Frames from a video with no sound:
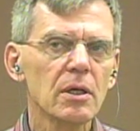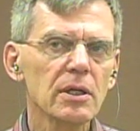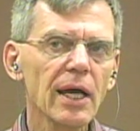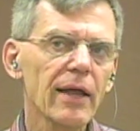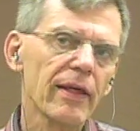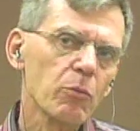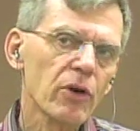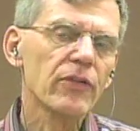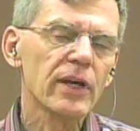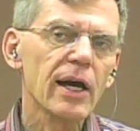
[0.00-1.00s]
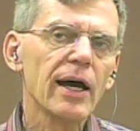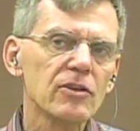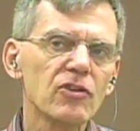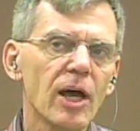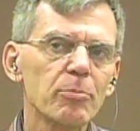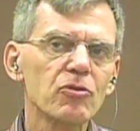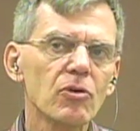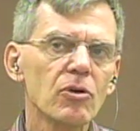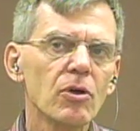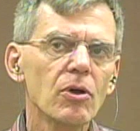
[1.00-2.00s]
Yeah, then we're in the concepts.
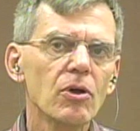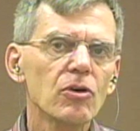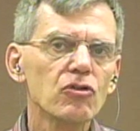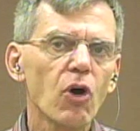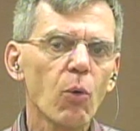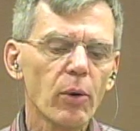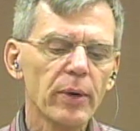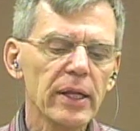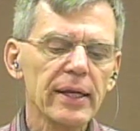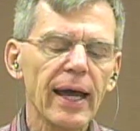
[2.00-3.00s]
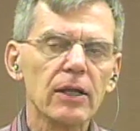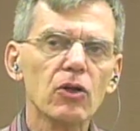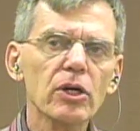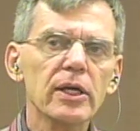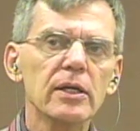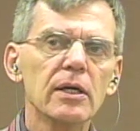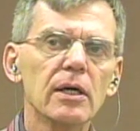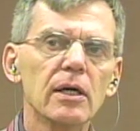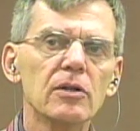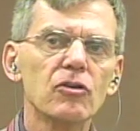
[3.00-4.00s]
So we're really not looking
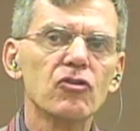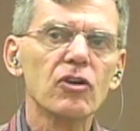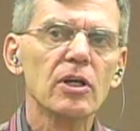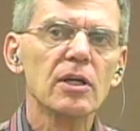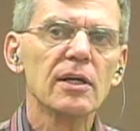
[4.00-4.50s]
to see,